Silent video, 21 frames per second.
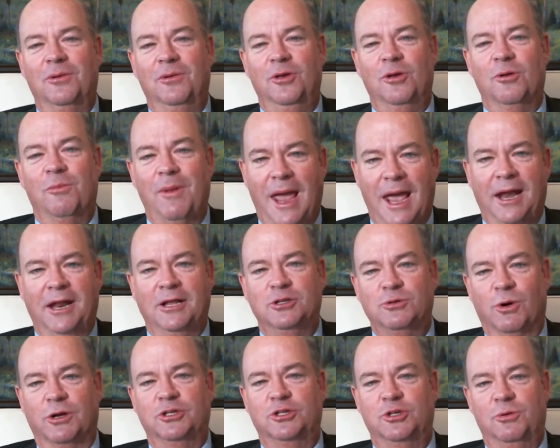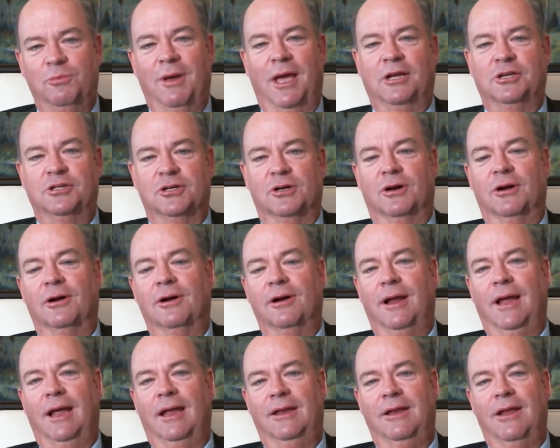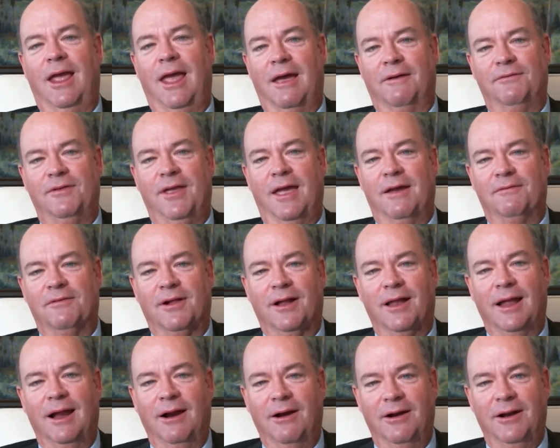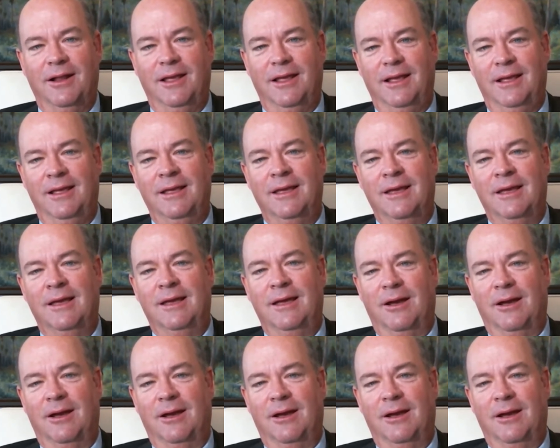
manage what you measure, and you have to have clarity